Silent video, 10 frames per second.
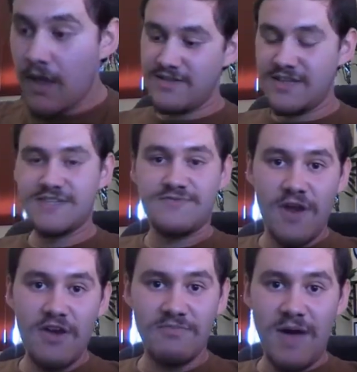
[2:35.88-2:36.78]
This
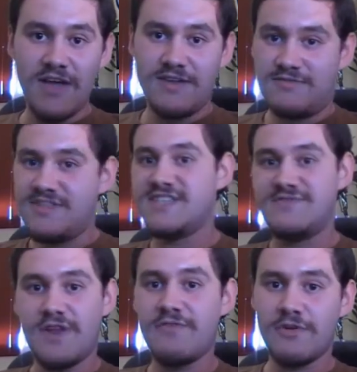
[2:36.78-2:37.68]
friend of mine, this
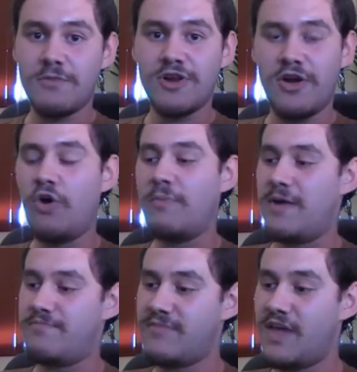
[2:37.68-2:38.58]
friend from
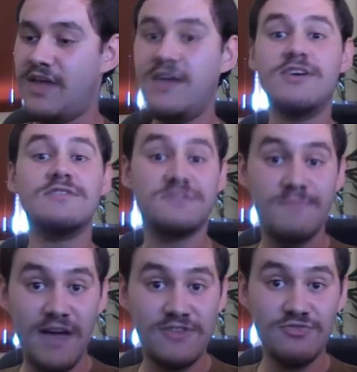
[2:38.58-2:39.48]
Oklahoma, he comes
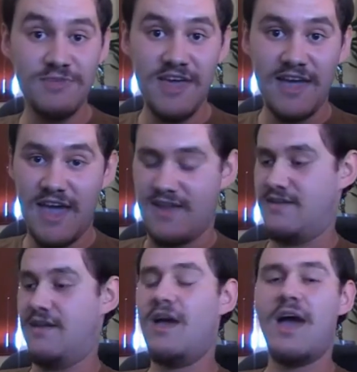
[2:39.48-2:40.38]
back to me
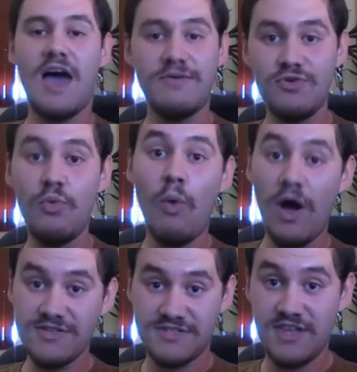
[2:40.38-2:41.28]
again. Have you
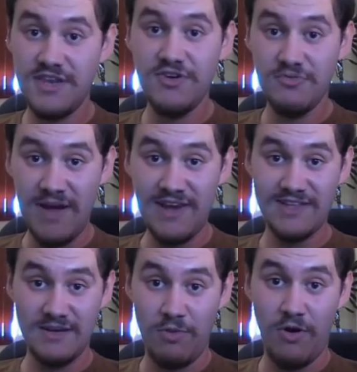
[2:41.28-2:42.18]
watched the new My
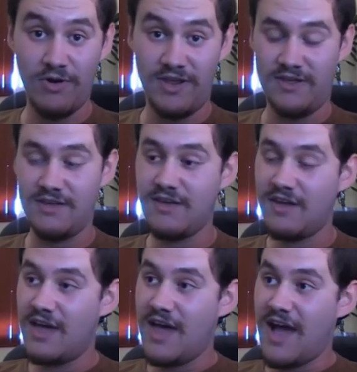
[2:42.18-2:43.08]
Little Pony?
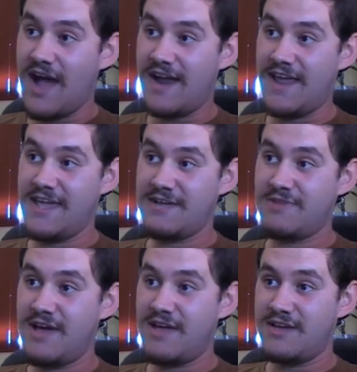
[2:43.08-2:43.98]
And I
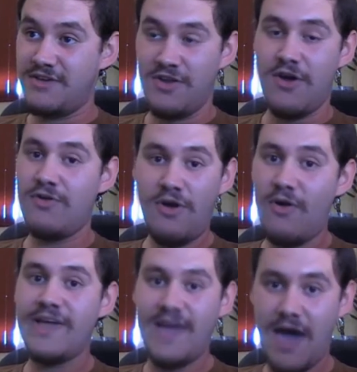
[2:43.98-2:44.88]
am like, no,
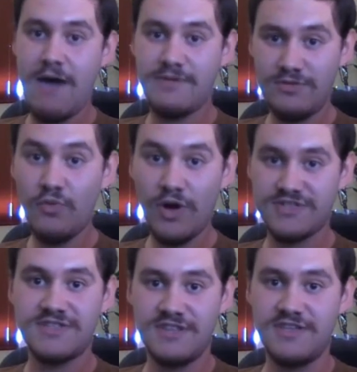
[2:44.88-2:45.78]
I haven't
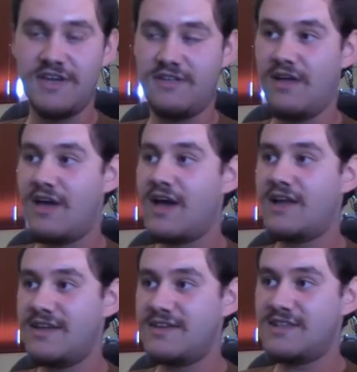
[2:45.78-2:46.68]
watched it yet.
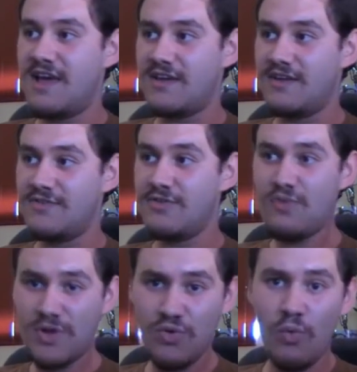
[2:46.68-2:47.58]
And he's like, do
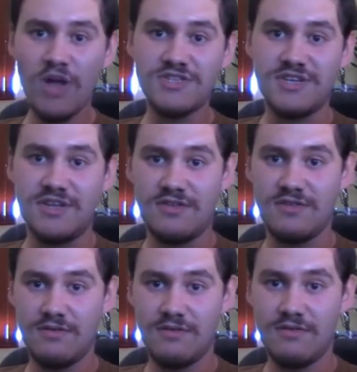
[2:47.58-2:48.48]
you want to watch it?